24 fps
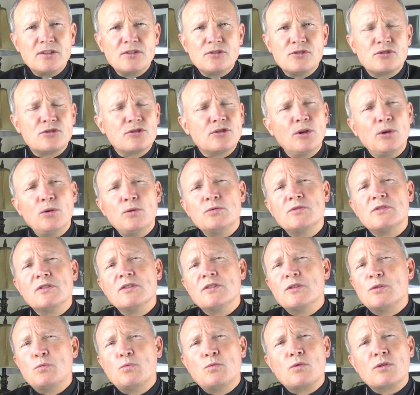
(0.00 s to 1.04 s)
show to
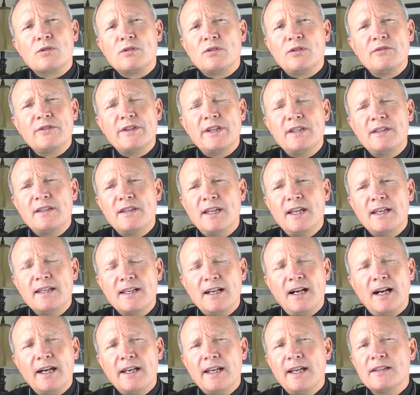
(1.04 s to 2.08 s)
the world that, that
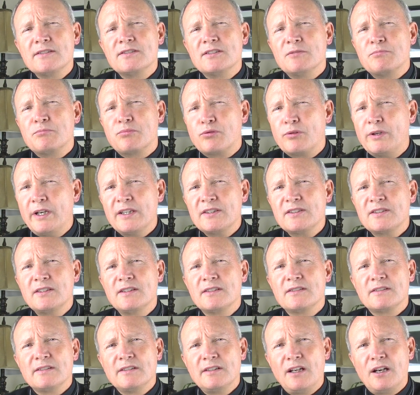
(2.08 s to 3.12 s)
God has a
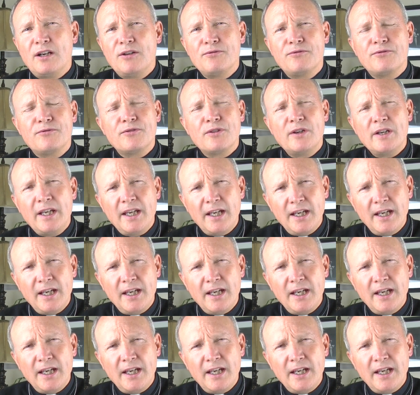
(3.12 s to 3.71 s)
precious love for